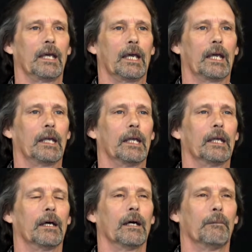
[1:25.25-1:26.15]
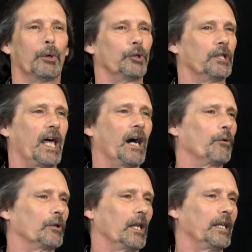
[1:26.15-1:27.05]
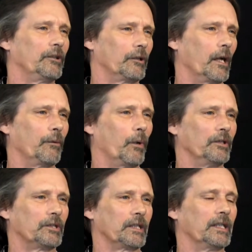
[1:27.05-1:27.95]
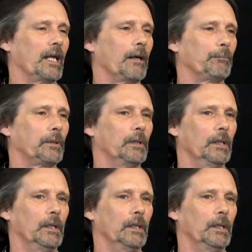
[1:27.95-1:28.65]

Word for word: And about an hour later, I went to get up,